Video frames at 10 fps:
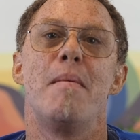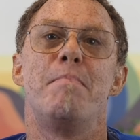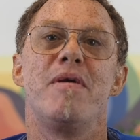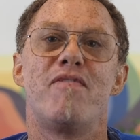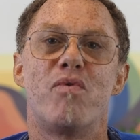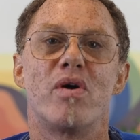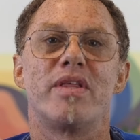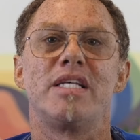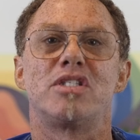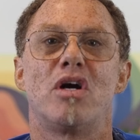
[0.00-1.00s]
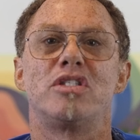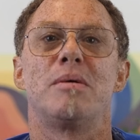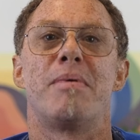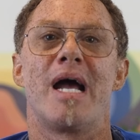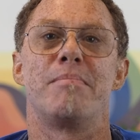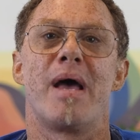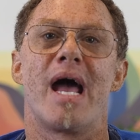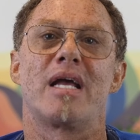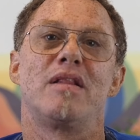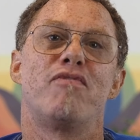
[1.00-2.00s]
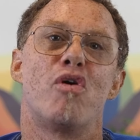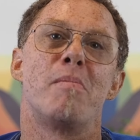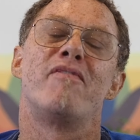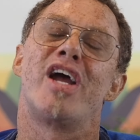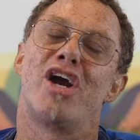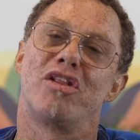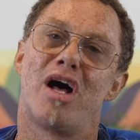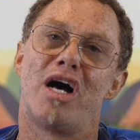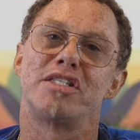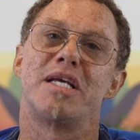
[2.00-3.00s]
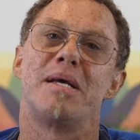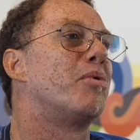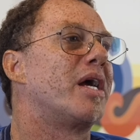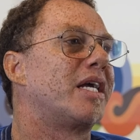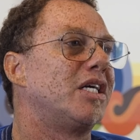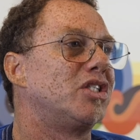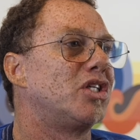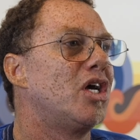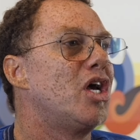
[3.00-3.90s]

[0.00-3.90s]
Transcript: before they start to bite back in the form of hair loss breakage.